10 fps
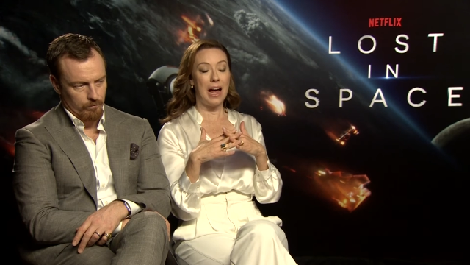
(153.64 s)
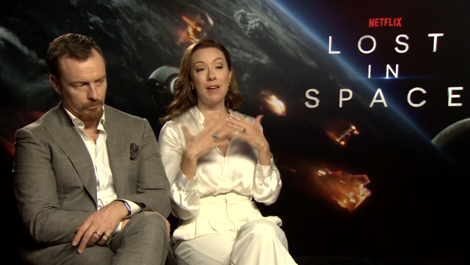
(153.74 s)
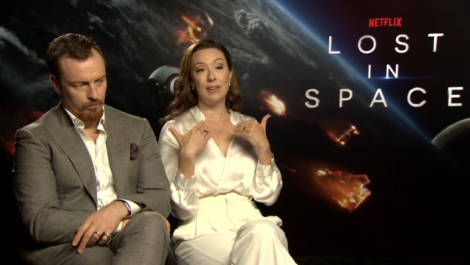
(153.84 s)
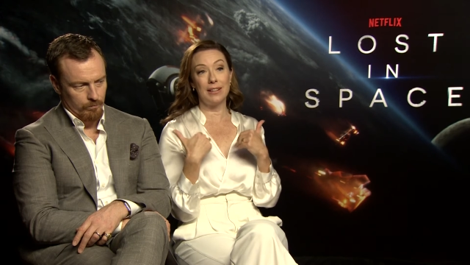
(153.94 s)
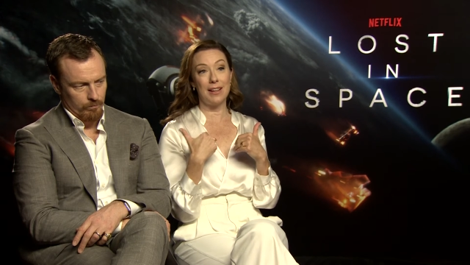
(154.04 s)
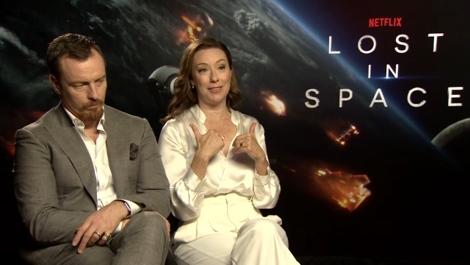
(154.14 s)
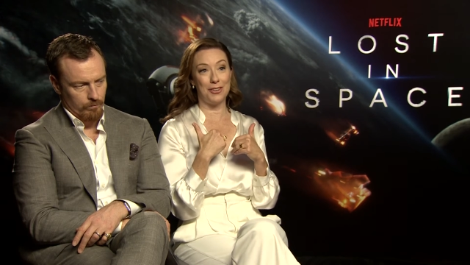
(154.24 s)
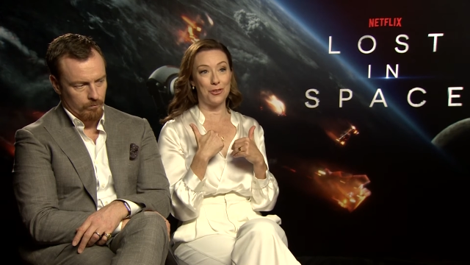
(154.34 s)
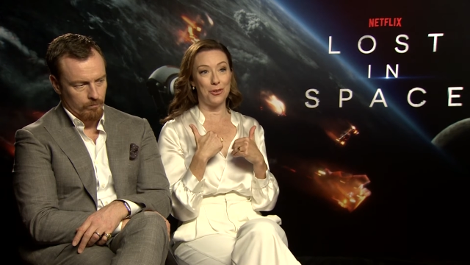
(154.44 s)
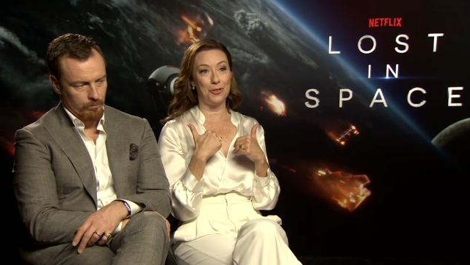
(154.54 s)
Speaker 1: I have an
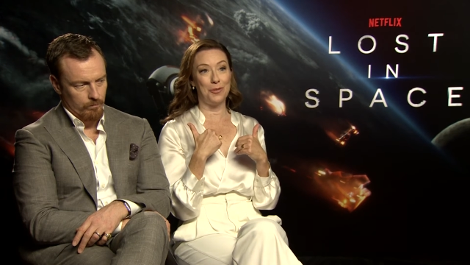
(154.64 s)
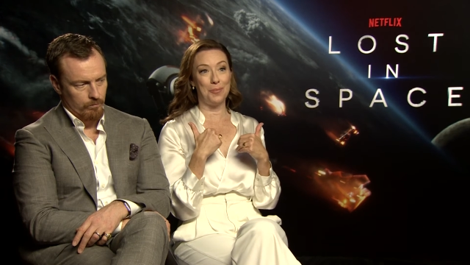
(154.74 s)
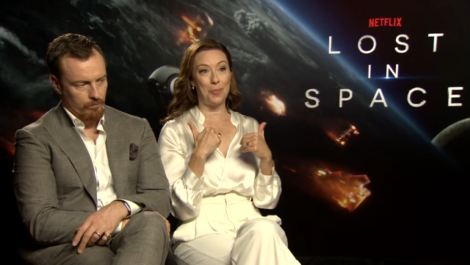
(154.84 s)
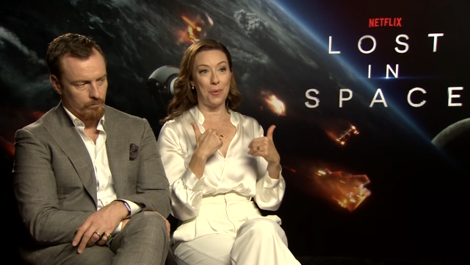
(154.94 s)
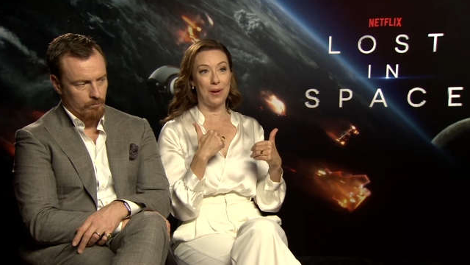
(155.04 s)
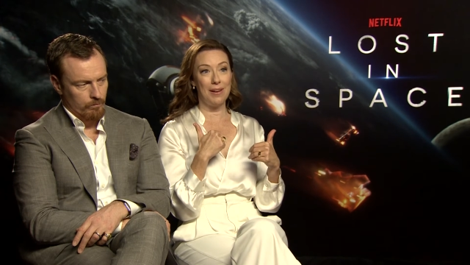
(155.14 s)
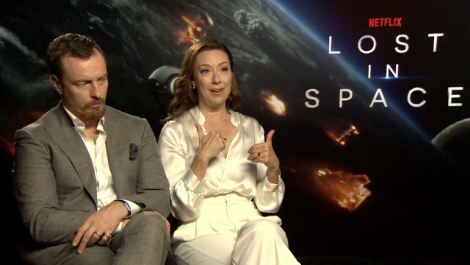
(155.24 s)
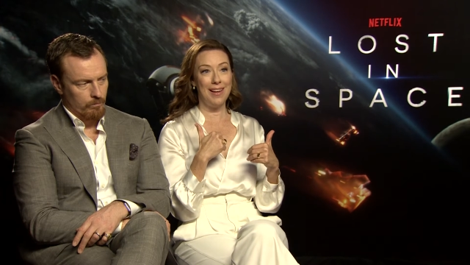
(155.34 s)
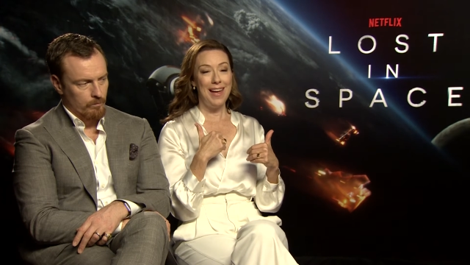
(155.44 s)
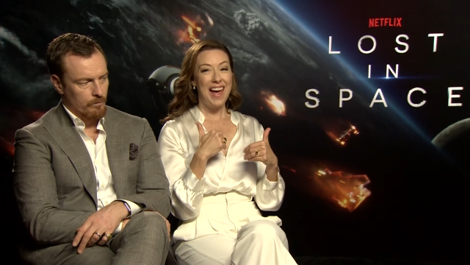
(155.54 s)
eleven-year-old
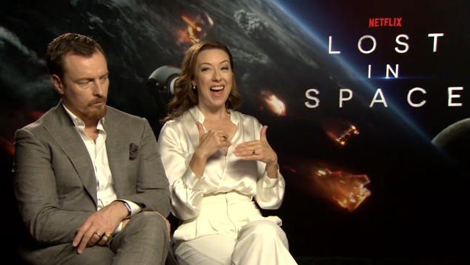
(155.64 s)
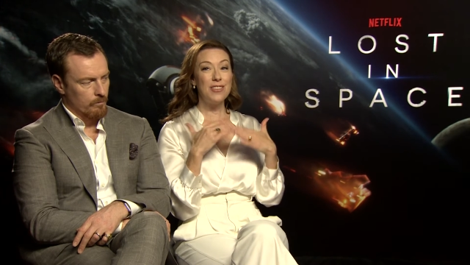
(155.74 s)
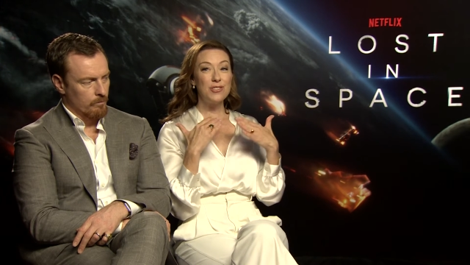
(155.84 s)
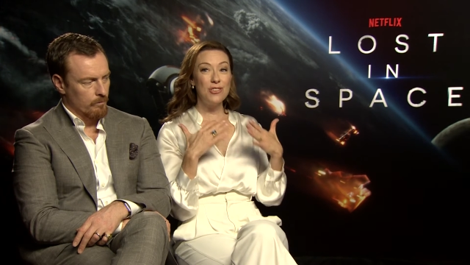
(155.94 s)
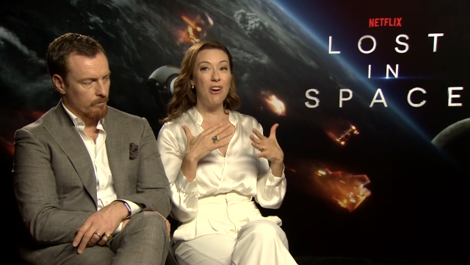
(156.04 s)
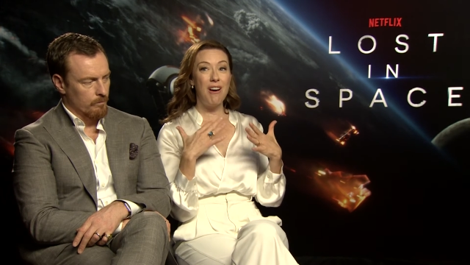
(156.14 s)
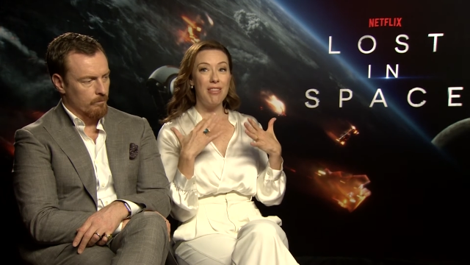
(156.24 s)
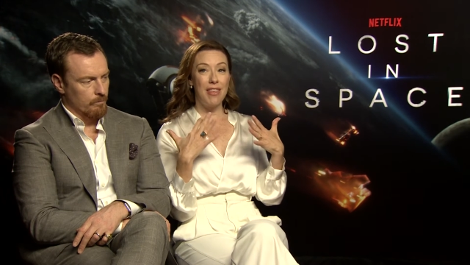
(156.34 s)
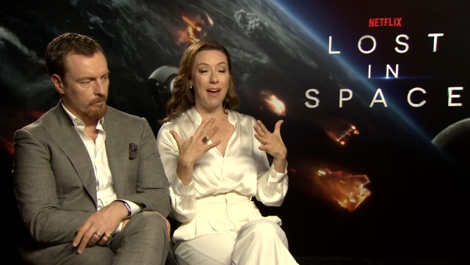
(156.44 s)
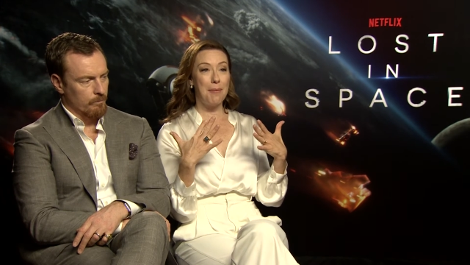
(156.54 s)
boy, mm-hmm. and there's
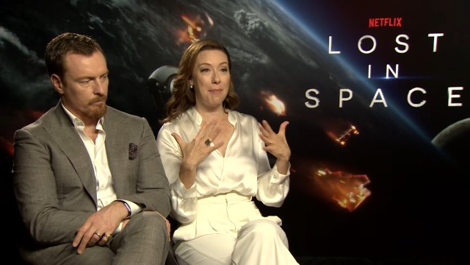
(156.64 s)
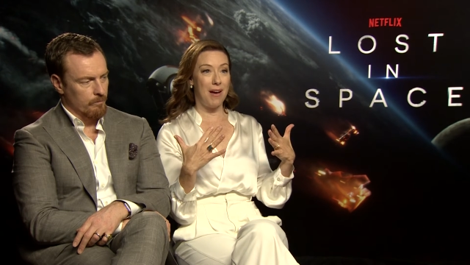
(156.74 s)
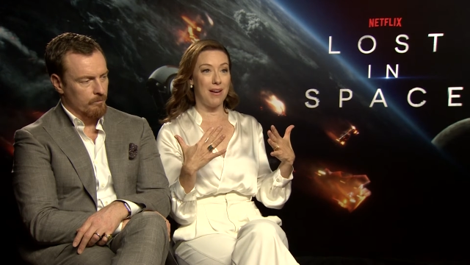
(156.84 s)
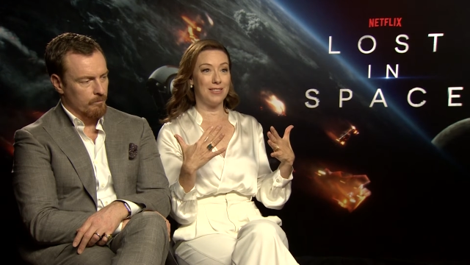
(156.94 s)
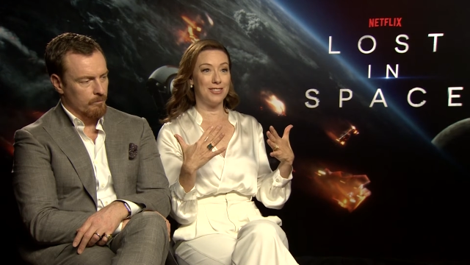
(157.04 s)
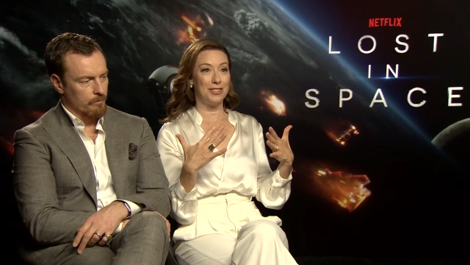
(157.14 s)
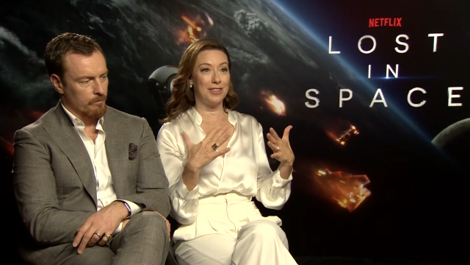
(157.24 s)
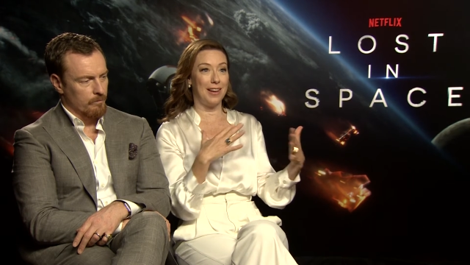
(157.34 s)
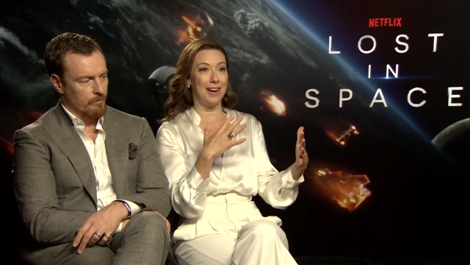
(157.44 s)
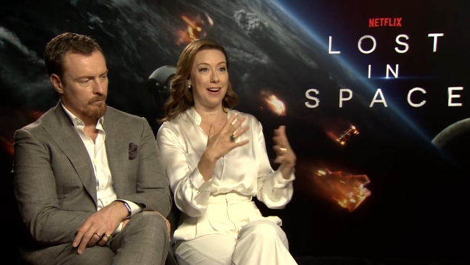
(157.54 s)
not that much
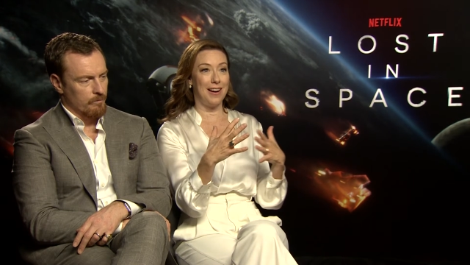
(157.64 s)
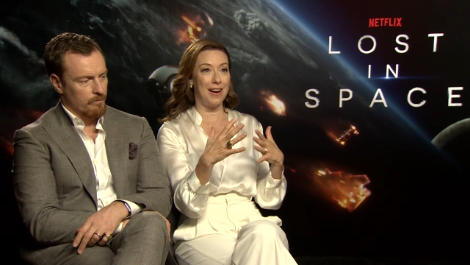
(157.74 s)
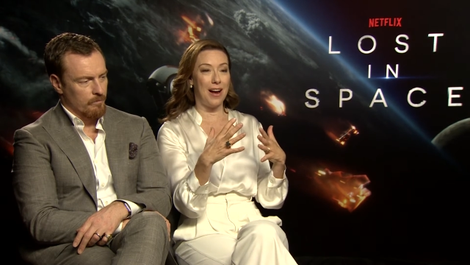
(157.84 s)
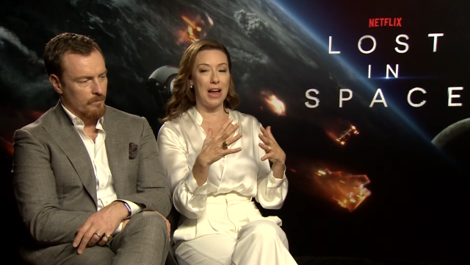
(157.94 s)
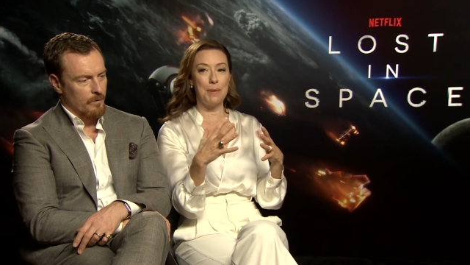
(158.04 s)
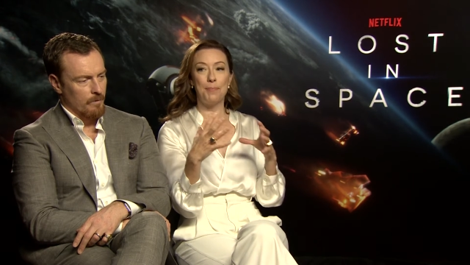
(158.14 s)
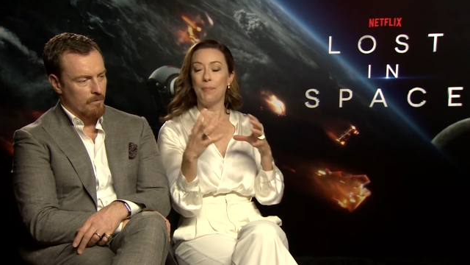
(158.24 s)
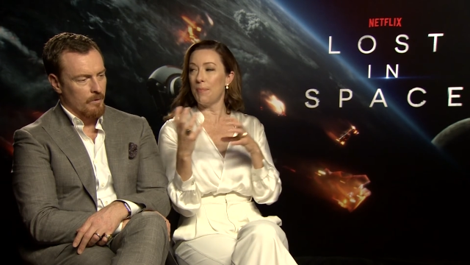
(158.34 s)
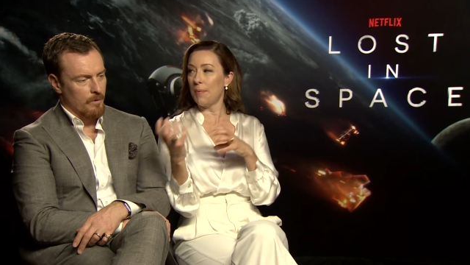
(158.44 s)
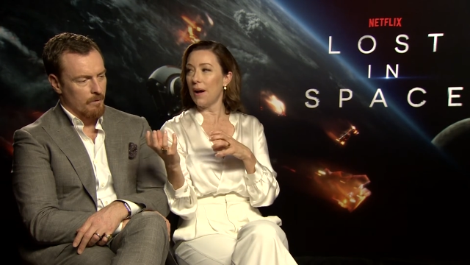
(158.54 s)
that
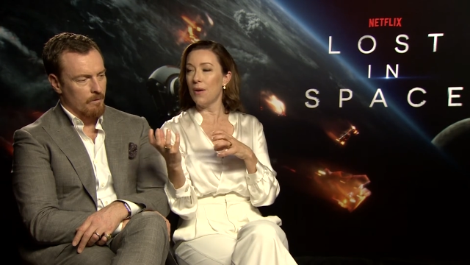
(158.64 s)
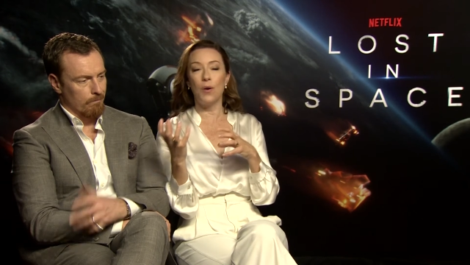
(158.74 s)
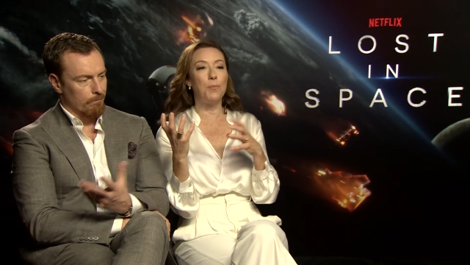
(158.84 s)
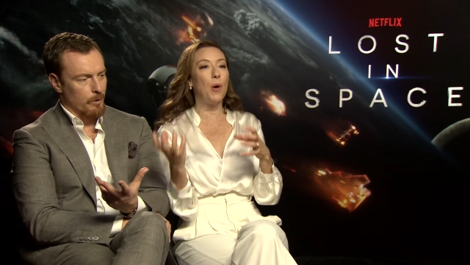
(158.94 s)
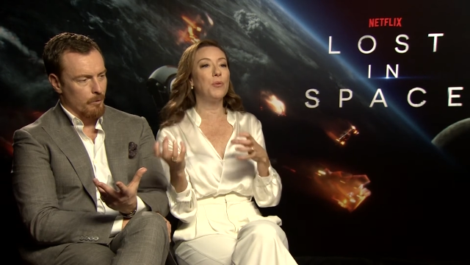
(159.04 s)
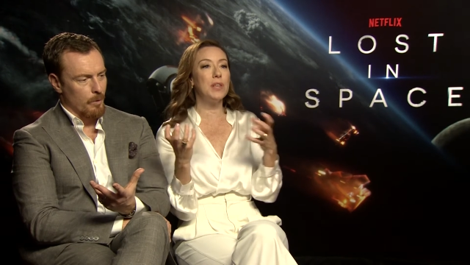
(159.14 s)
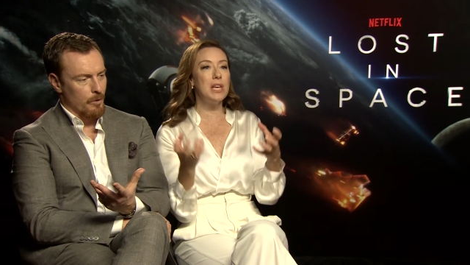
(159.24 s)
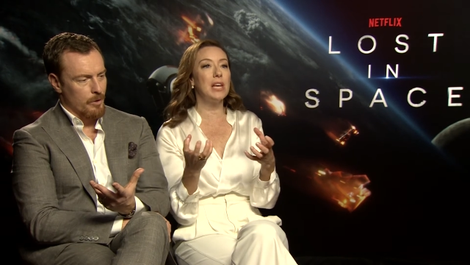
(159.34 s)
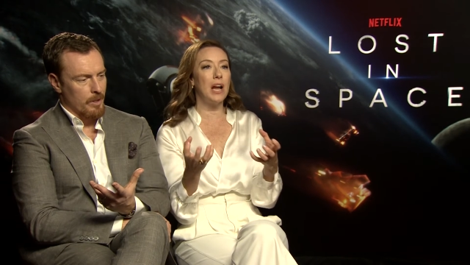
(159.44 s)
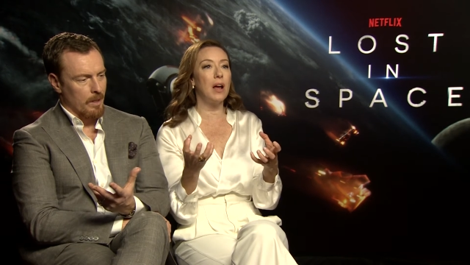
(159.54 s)
both
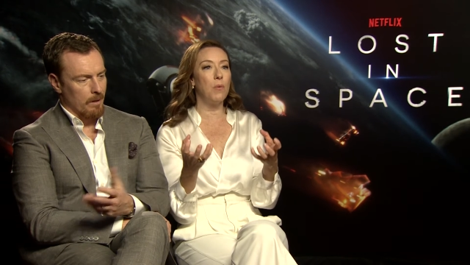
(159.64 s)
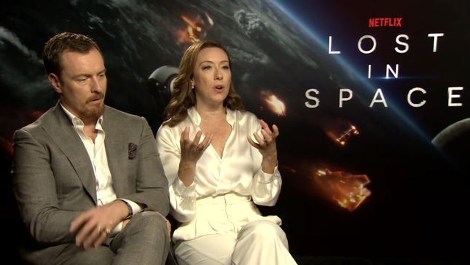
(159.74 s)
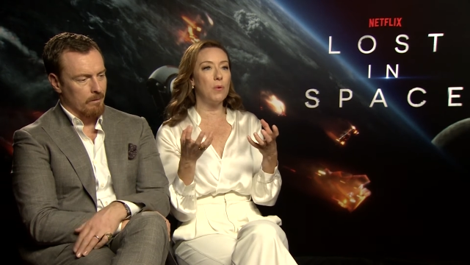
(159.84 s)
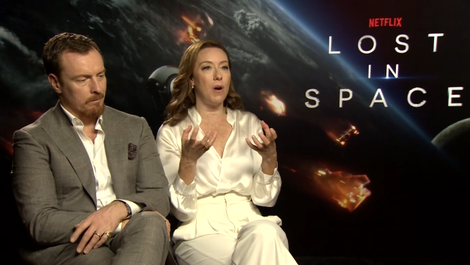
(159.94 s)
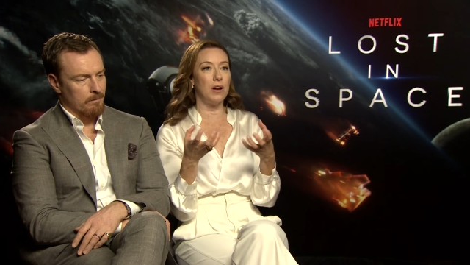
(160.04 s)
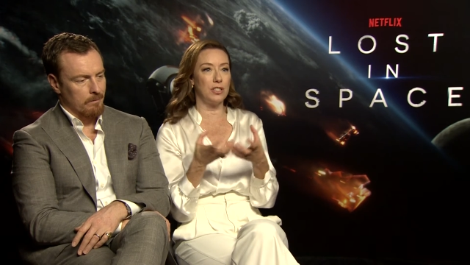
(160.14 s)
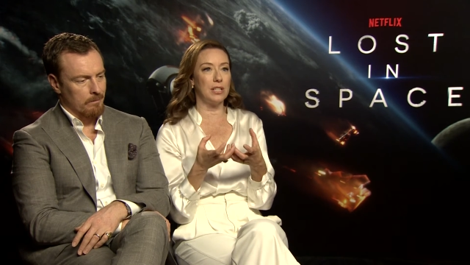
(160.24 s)
he and I want to watch